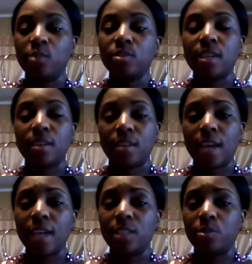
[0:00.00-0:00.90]
Usually
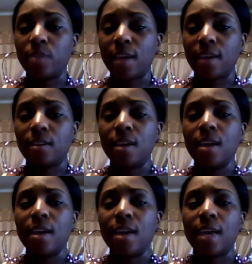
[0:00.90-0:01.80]
I do that
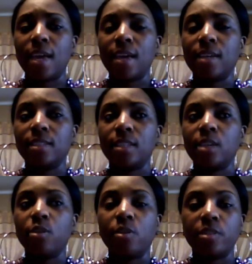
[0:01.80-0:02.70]
and
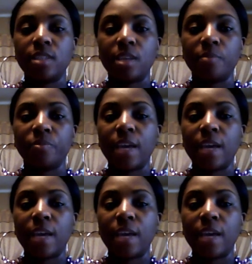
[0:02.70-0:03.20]
he'll go to sleep.